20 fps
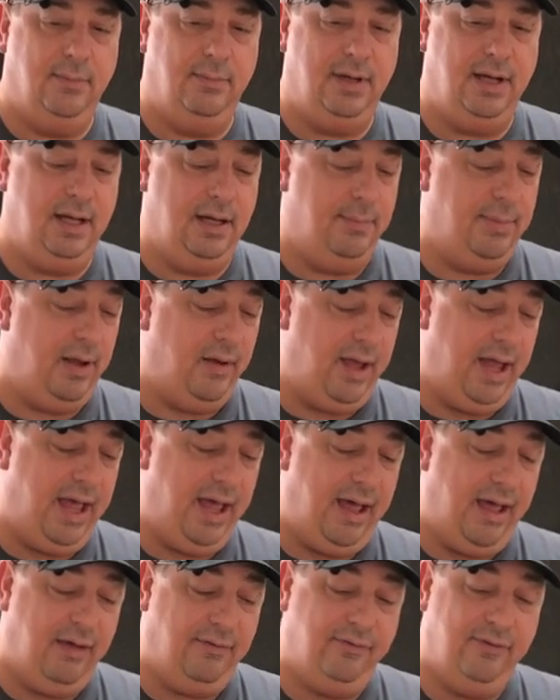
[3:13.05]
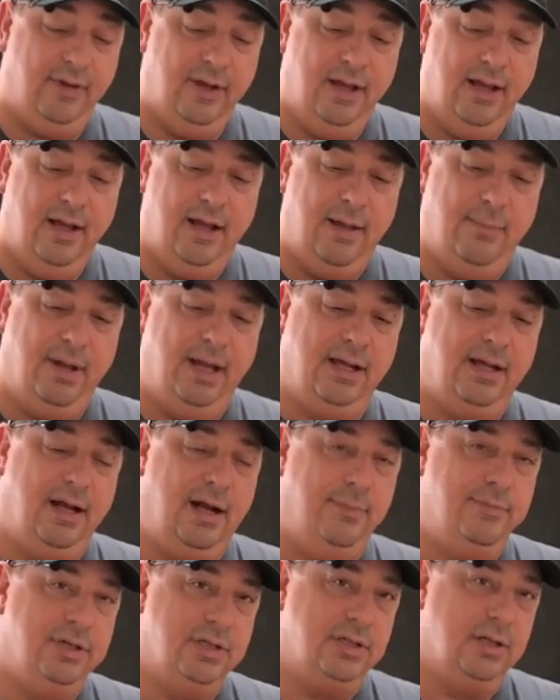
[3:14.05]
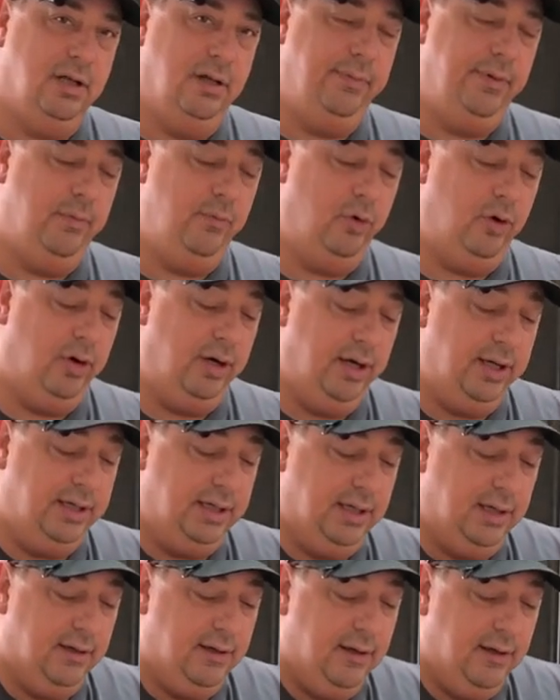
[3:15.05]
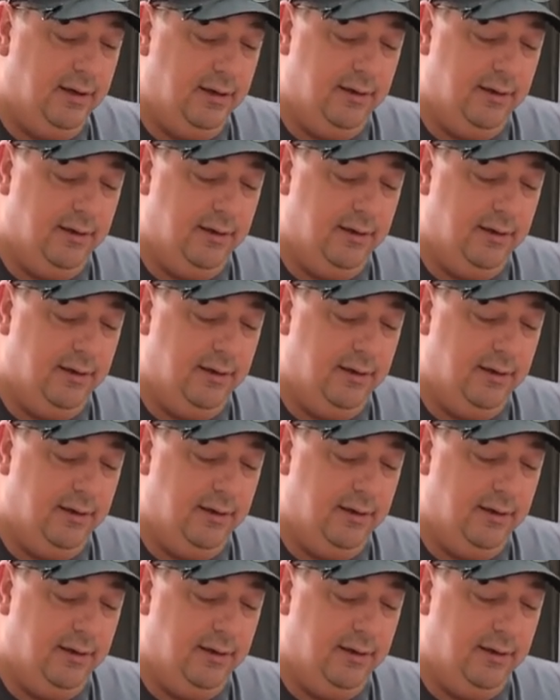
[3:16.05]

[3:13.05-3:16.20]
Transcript: I'm taking about half. I might cut up just a little bit more onion